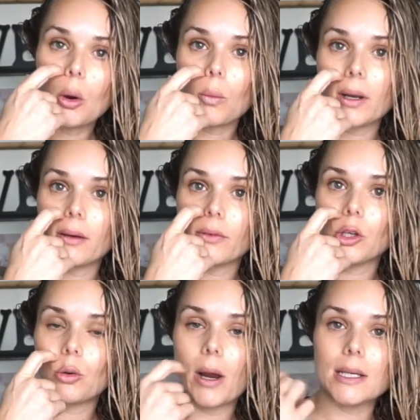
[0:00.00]
whenever
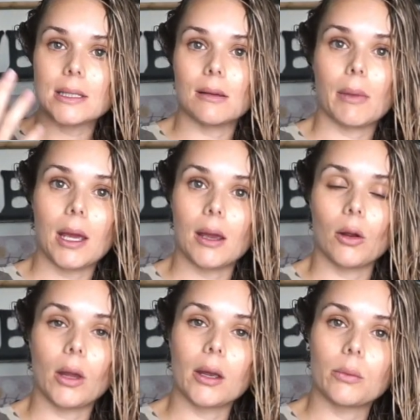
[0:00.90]
you guys see my
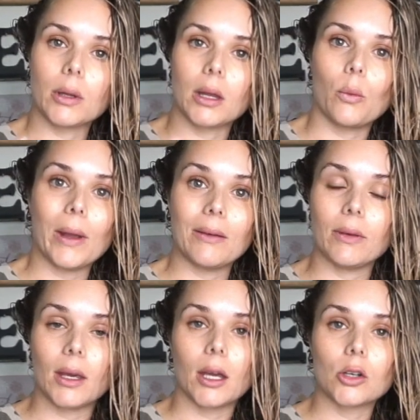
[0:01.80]
hair like really
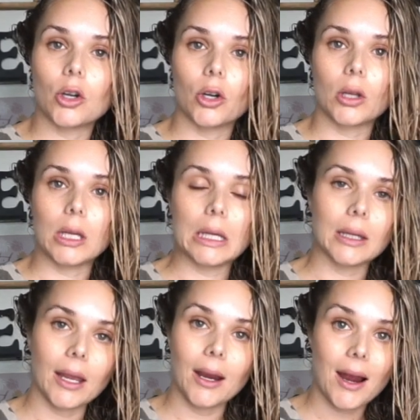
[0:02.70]
wavy and curly and
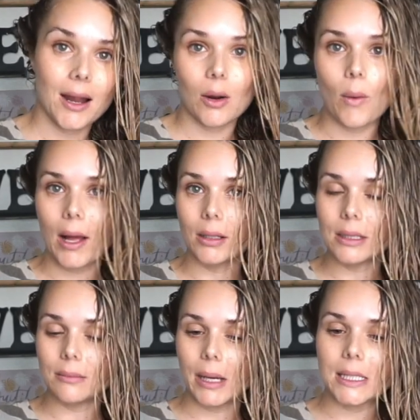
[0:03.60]
like kind of wild
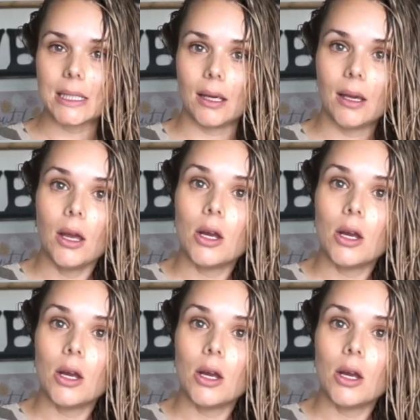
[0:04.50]
and messy.